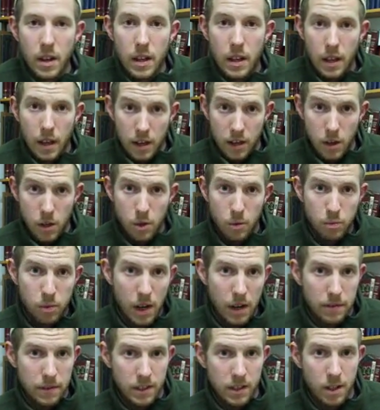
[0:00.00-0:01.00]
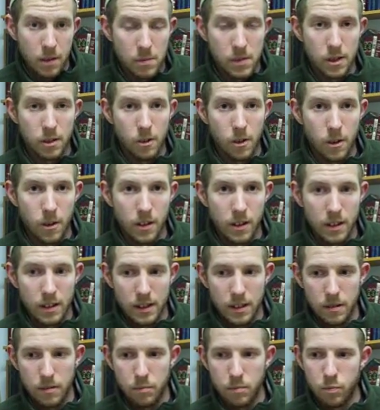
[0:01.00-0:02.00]
another prophet comes along and he
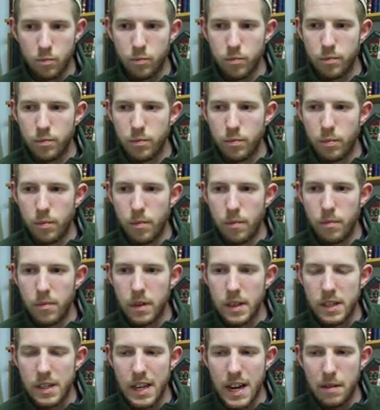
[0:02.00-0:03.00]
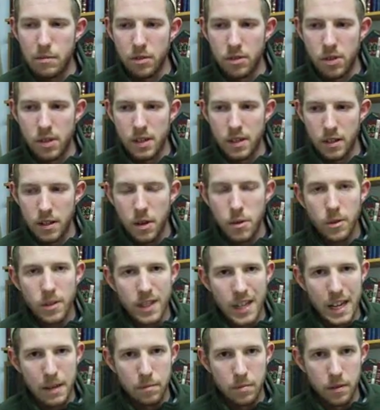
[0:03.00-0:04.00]
establishes another
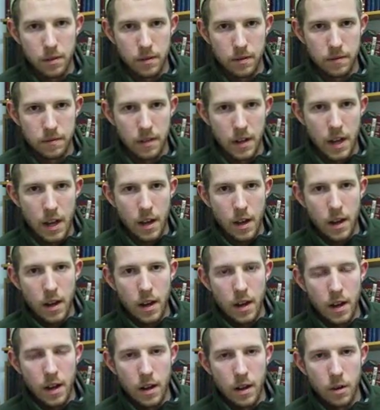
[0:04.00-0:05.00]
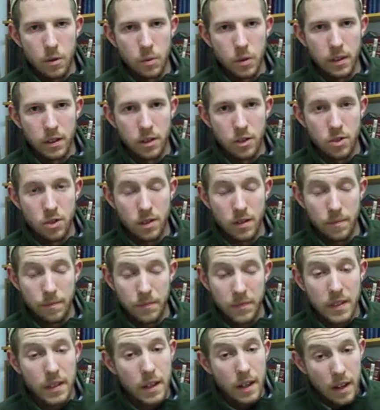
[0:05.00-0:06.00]
type of religion
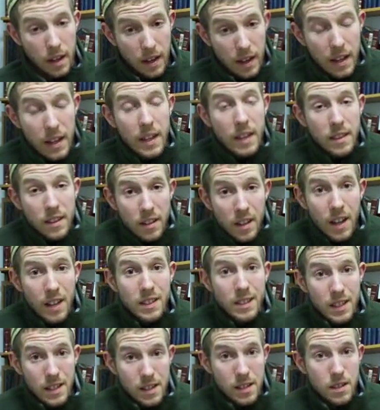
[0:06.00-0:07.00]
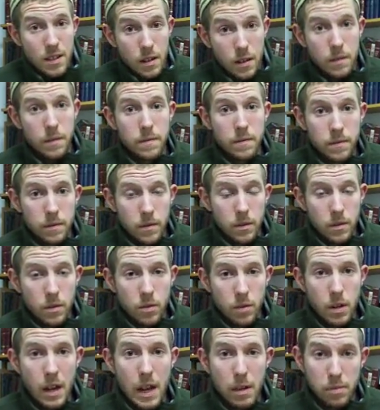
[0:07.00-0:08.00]
in the context of
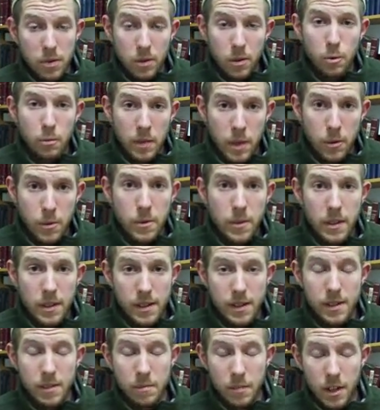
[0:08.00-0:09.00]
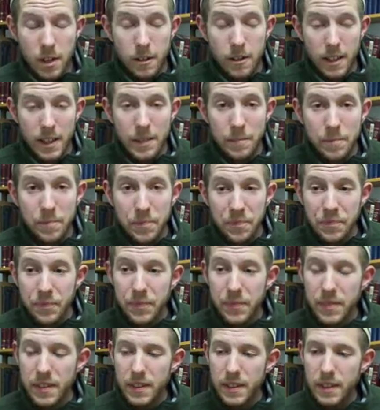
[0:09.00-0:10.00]
absolute monotheism, alright?
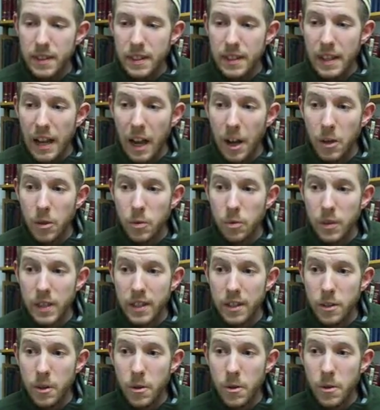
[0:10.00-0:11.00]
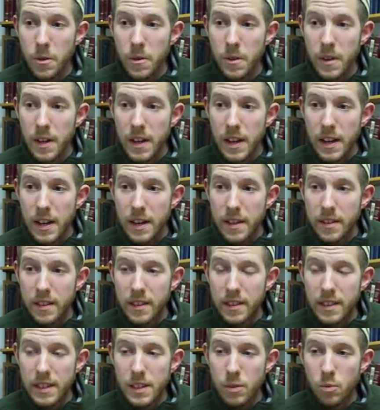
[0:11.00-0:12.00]
How do we know that
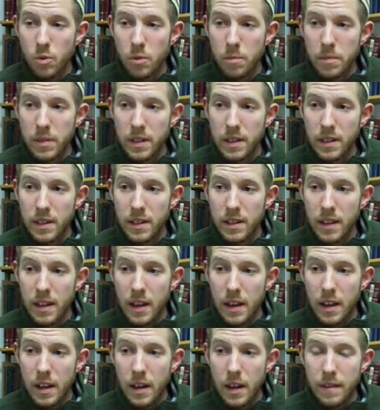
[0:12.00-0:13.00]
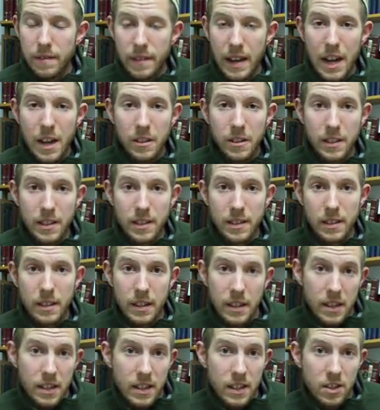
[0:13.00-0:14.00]
this will be valid?
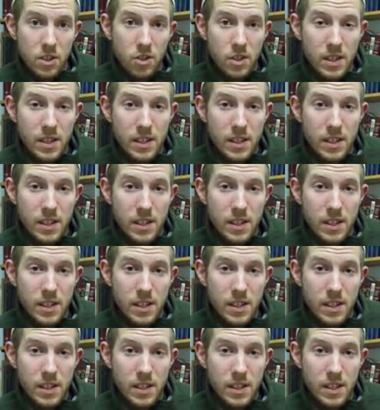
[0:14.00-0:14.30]
He can just